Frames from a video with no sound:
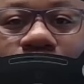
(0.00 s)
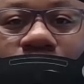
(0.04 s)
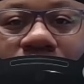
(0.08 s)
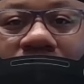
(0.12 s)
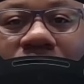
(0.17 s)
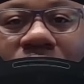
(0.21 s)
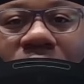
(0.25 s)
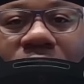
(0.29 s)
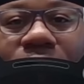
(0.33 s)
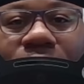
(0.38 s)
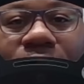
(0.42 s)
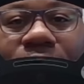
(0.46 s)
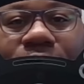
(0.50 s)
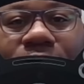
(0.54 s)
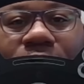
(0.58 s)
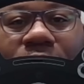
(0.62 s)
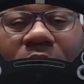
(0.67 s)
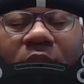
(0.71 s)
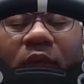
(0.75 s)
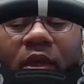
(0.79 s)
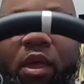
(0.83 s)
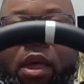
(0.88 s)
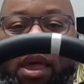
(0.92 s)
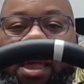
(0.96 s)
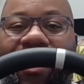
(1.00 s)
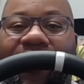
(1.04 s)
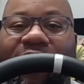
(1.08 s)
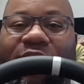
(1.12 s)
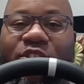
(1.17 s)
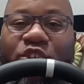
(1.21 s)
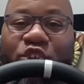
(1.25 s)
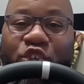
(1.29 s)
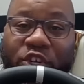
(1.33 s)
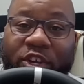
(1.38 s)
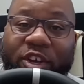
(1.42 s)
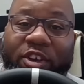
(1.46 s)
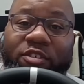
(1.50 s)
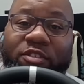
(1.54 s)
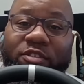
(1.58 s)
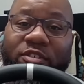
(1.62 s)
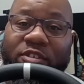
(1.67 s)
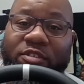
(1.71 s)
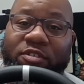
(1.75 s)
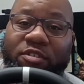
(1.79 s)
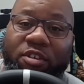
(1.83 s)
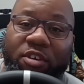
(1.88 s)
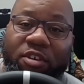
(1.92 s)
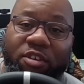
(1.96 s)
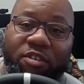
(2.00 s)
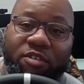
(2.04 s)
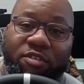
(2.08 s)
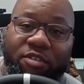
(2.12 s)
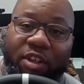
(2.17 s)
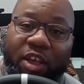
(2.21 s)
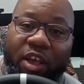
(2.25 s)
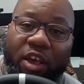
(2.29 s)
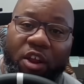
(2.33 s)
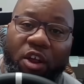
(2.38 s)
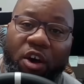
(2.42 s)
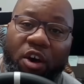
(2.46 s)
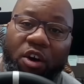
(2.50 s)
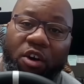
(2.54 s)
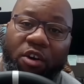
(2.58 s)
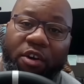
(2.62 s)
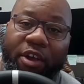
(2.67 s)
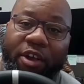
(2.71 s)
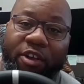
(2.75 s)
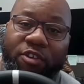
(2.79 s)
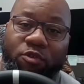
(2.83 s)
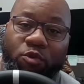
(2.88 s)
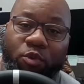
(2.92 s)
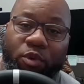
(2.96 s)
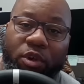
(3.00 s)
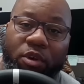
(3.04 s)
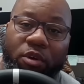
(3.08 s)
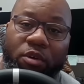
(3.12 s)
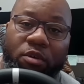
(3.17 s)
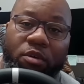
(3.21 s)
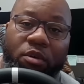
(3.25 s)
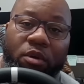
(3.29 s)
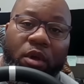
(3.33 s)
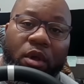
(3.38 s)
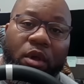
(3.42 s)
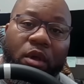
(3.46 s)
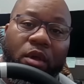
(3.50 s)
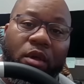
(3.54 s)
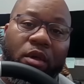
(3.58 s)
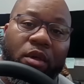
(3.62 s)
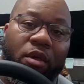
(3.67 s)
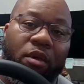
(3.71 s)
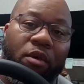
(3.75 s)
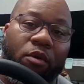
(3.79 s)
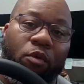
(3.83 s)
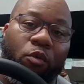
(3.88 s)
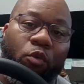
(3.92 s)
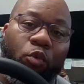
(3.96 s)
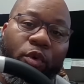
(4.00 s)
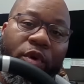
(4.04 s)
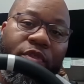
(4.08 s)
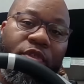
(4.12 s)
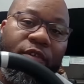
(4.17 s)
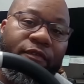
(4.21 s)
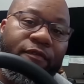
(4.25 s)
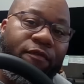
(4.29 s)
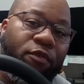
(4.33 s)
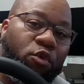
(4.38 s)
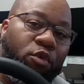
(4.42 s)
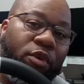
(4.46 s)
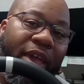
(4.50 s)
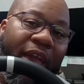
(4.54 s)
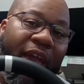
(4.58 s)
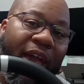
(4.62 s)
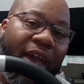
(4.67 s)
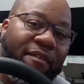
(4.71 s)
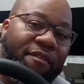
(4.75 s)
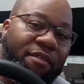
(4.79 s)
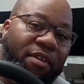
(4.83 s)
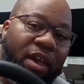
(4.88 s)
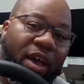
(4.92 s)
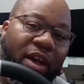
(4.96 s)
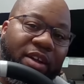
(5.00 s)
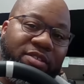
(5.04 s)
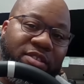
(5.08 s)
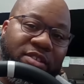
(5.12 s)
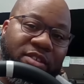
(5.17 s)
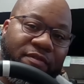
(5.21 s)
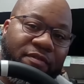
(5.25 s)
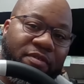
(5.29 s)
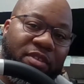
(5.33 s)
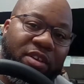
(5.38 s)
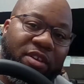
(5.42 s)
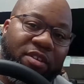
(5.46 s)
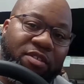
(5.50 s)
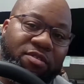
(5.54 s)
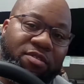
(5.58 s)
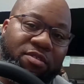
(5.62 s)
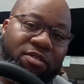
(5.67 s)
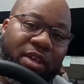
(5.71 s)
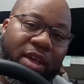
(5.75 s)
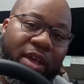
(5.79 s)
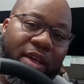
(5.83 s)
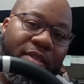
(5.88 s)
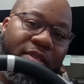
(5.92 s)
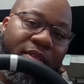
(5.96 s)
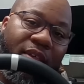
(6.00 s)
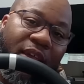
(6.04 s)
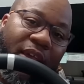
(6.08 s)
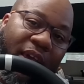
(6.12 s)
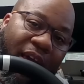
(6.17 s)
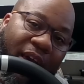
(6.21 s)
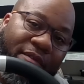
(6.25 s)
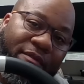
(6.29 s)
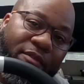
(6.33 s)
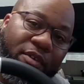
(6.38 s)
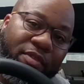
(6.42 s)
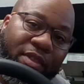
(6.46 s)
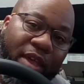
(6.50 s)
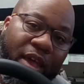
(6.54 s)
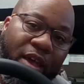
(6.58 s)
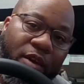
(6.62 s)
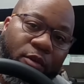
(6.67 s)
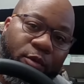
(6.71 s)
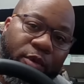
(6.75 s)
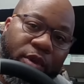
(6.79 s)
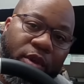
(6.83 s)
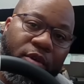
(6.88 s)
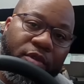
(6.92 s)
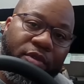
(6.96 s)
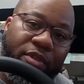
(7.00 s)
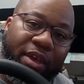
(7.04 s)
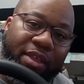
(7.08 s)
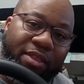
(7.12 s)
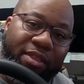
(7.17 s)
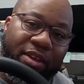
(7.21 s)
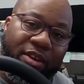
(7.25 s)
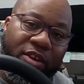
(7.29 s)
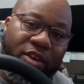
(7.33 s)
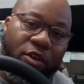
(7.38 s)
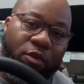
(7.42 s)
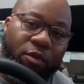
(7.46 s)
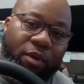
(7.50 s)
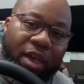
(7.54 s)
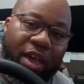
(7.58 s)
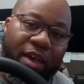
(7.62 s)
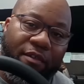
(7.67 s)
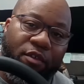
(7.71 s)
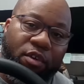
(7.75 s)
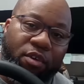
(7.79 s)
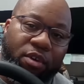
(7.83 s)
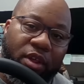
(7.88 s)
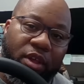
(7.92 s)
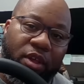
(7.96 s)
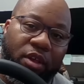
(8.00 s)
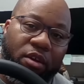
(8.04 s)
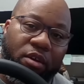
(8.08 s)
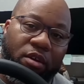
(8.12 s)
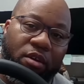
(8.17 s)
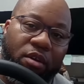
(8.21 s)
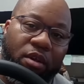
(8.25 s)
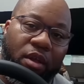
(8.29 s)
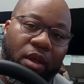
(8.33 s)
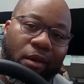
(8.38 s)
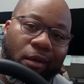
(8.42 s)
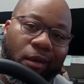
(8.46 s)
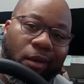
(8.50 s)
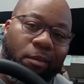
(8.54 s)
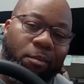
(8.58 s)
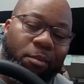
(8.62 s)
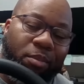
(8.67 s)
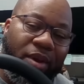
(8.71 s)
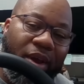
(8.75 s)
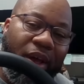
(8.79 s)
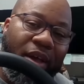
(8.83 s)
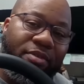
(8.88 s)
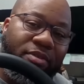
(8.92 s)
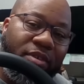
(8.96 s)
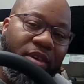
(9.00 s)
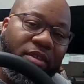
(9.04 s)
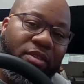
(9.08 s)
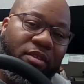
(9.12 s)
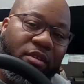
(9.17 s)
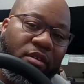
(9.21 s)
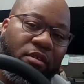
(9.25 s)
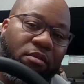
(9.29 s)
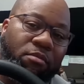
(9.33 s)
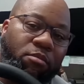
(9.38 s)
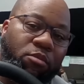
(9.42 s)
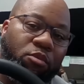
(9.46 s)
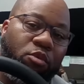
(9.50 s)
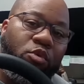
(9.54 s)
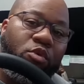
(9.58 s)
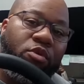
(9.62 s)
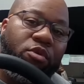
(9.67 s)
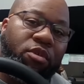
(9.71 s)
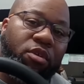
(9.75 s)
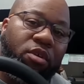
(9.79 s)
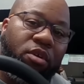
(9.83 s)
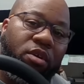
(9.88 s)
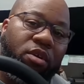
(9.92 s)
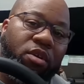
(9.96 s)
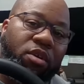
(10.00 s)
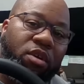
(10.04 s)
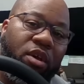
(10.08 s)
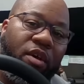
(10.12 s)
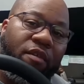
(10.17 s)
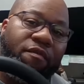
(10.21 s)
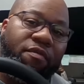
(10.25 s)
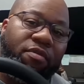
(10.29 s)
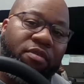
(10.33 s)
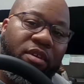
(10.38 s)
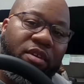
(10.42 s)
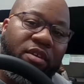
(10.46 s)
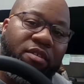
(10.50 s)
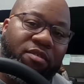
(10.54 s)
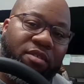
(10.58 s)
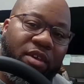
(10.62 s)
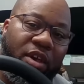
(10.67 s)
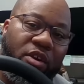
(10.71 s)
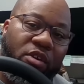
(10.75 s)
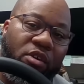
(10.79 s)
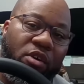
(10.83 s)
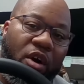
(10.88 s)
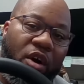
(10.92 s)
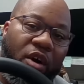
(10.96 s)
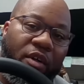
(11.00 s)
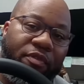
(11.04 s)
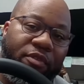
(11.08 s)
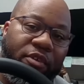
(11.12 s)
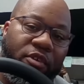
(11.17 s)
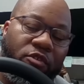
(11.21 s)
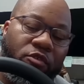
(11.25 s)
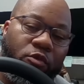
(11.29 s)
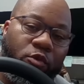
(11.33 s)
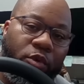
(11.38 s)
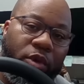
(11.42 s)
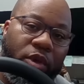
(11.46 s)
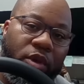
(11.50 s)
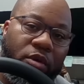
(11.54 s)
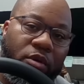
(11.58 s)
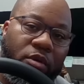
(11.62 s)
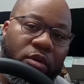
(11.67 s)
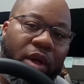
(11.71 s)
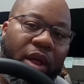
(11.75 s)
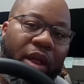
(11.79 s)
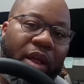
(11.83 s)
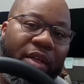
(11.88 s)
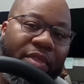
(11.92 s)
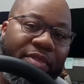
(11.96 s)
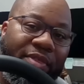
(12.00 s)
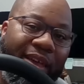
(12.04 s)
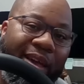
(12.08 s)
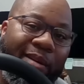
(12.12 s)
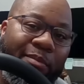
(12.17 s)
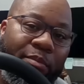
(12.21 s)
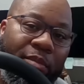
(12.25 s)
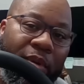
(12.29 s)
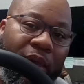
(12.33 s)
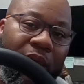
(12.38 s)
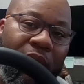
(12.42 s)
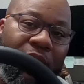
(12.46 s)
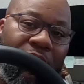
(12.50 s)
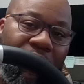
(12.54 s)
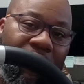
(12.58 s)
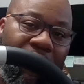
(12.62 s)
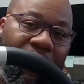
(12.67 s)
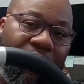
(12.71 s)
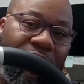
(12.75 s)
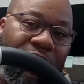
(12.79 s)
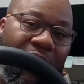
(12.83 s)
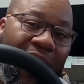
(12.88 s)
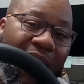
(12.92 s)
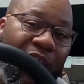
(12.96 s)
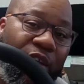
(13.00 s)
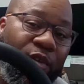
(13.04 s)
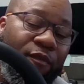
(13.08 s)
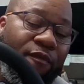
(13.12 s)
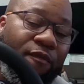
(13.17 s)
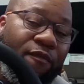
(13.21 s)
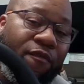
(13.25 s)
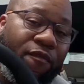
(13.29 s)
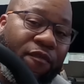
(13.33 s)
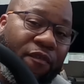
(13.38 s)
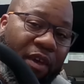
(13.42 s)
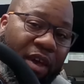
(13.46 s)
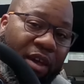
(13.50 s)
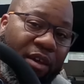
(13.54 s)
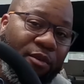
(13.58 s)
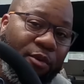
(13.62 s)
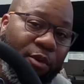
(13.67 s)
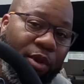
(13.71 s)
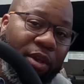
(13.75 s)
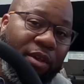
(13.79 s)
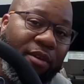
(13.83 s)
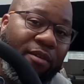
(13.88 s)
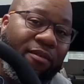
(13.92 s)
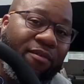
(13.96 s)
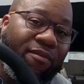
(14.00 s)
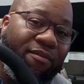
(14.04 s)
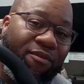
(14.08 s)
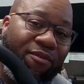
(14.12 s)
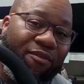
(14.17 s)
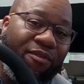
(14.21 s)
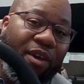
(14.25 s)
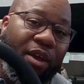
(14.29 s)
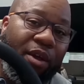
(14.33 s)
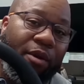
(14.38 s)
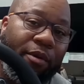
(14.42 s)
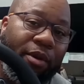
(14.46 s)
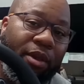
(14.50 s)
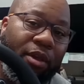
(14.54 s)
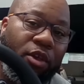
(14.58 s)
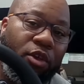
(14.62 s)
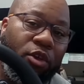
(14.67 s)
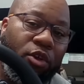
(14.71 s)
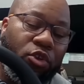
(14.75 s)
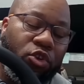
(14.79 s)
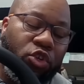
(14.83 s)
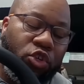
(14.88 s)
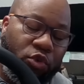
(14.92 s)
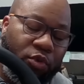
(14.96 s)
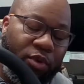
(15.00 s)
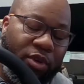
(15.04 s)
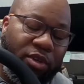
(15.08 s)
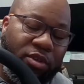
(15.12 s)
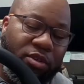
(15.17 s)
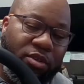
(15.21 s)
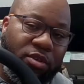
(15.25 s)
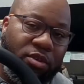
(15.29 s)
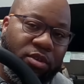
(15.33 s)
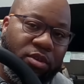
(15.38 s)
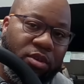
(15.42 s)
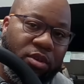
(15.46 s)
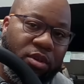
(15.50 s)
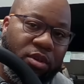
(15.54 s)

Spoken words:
wheel, just as good as that RS wheel, with a few caveats of things that they have on that wheel that they don't have on here, but I think there are more than enough things that are on this wheel that make this a very, very good choice.